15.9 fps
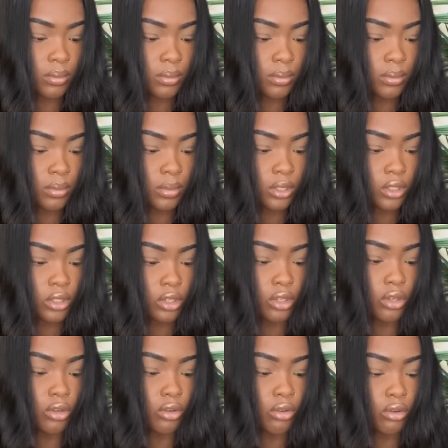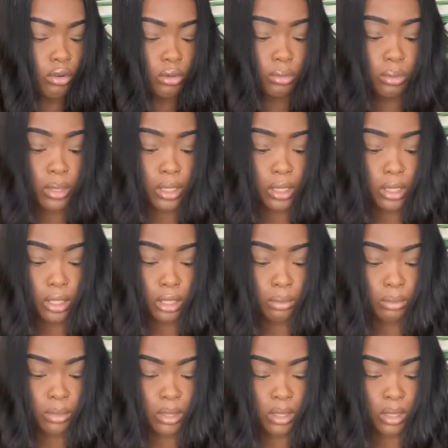Let's turn it all the way up.
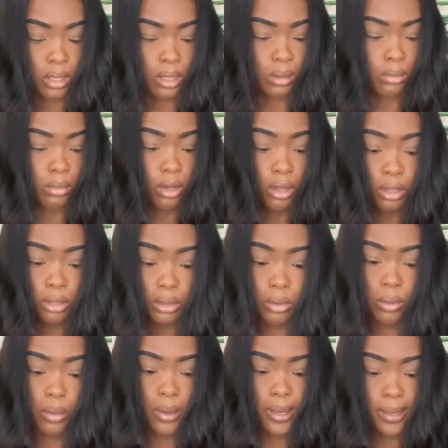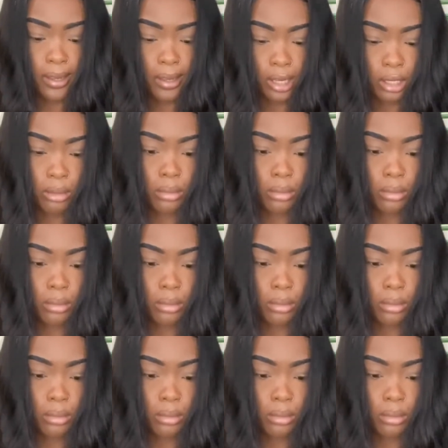All the way up.